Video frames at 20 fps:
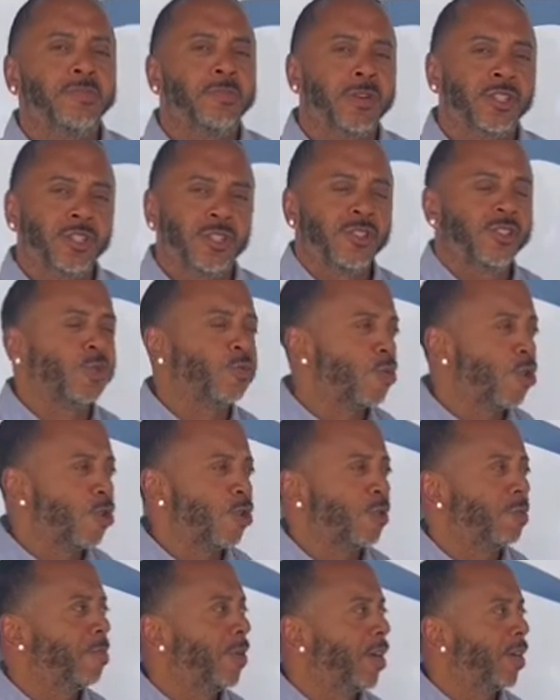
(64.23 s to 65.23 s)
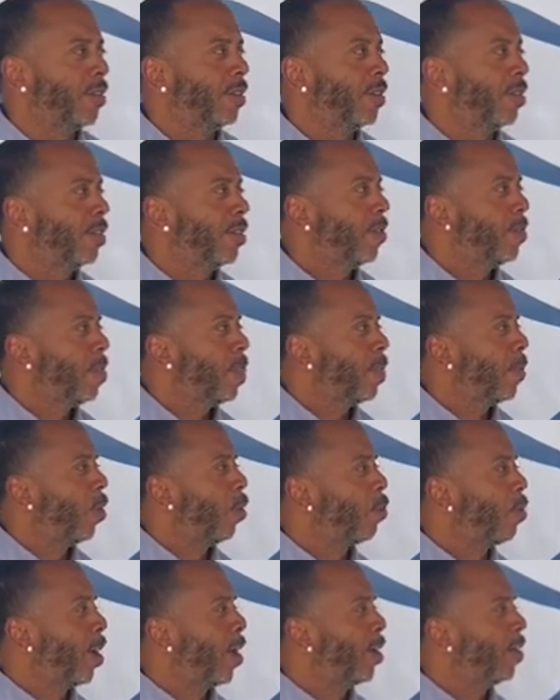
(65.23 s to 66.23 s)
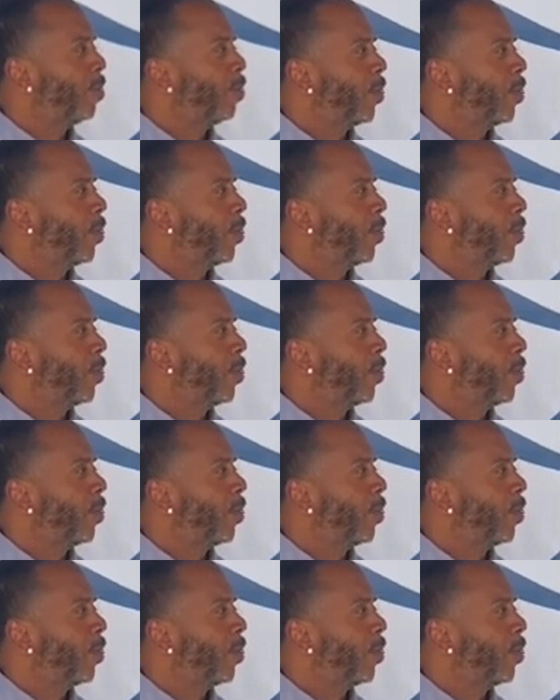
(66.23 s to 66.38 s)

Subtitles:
pushing his word, man. All right.